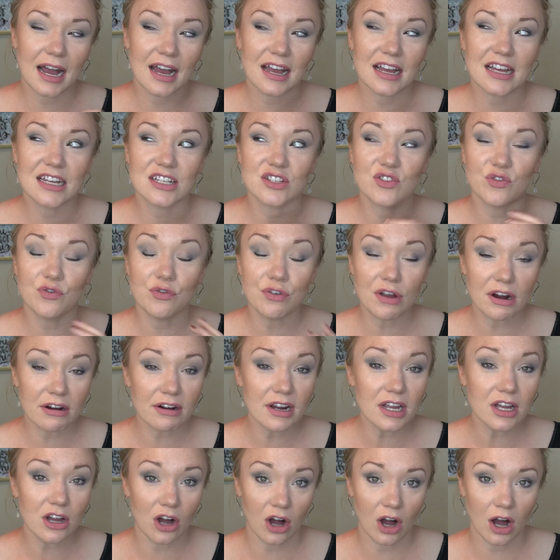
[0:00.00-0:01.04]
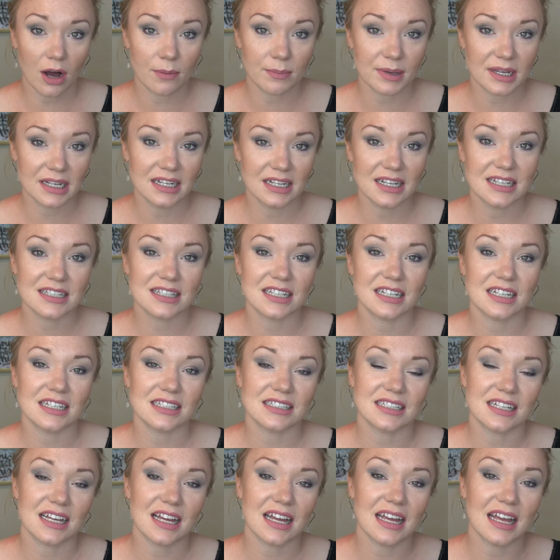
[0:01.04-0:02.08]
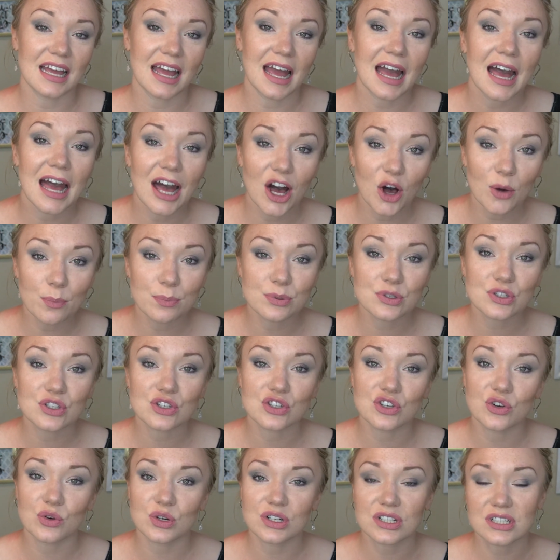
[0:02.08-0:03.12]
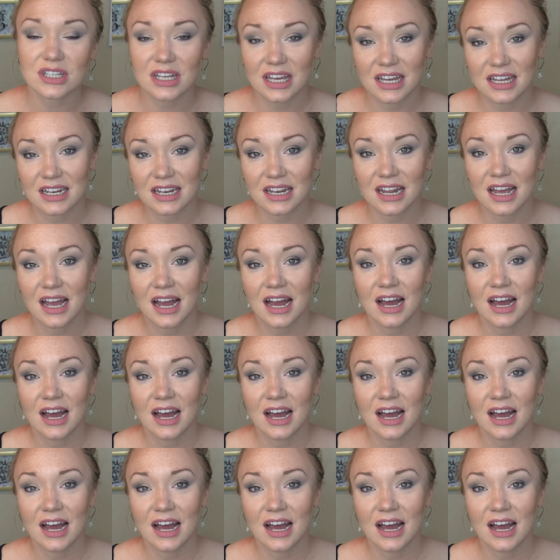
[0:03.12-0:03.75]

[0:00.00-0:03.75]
is very common is it helps your skin